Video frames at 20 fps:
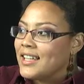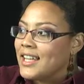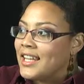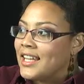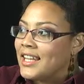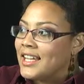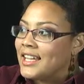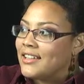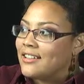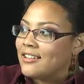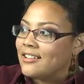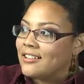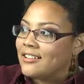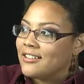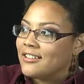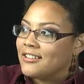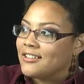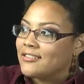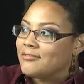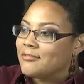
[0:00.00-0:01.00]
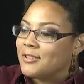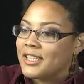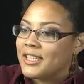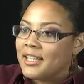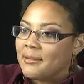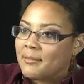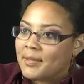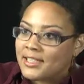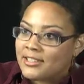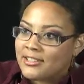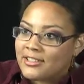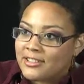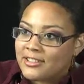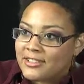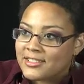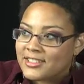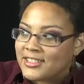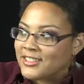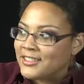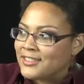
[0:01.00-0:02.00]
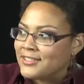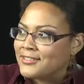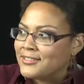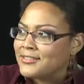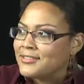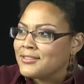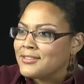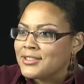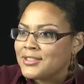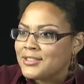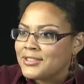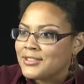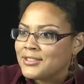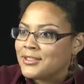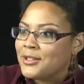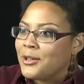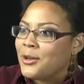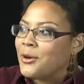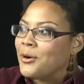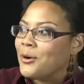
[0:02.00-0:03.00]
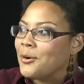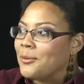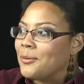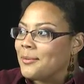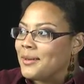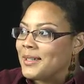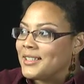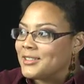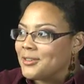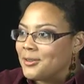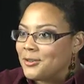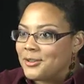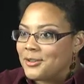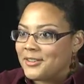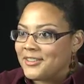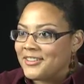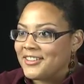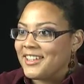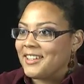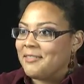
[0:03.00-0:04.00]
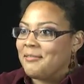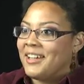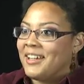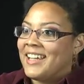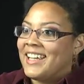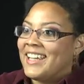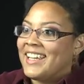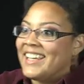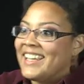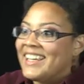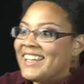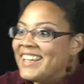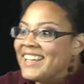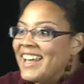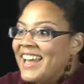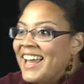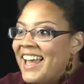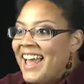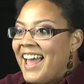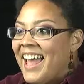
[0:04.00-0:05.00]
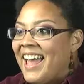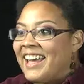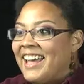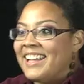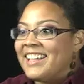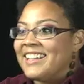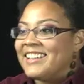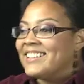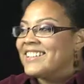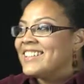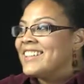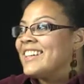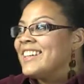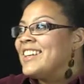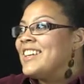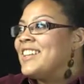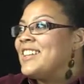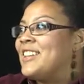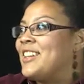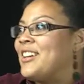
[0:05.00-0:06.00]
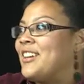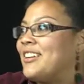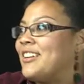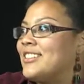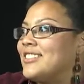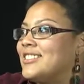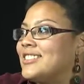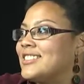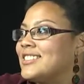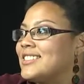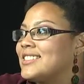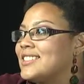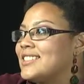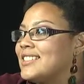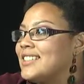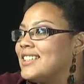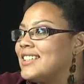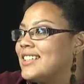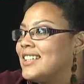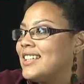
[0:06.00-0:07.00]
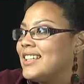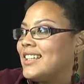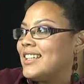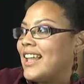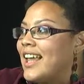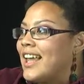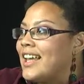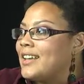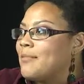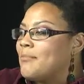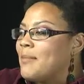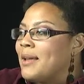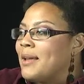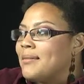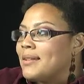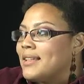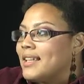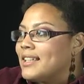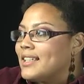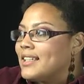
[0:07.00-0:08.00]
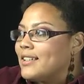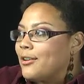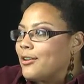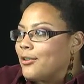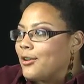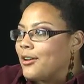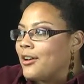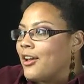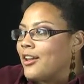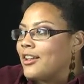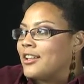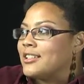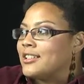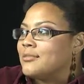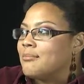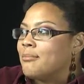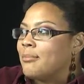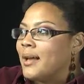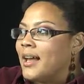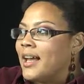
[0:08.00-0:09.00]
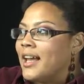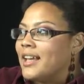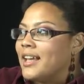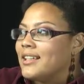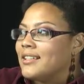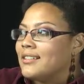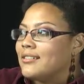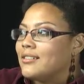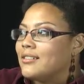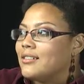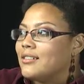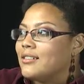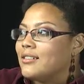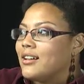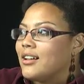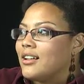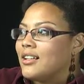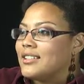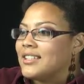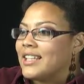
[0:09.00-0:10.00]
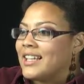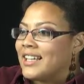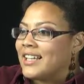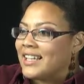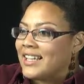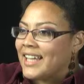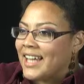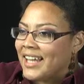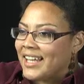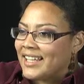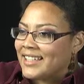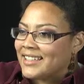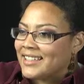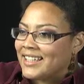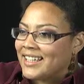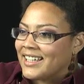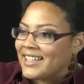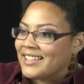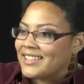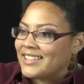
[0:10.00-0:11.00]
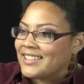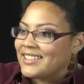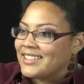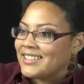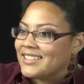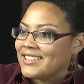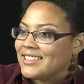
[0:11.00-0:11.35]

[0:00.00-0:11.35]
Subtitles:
they're working at McDonald's and they're so much older than me, and there's, like, maybe they did go to college, but then again, like,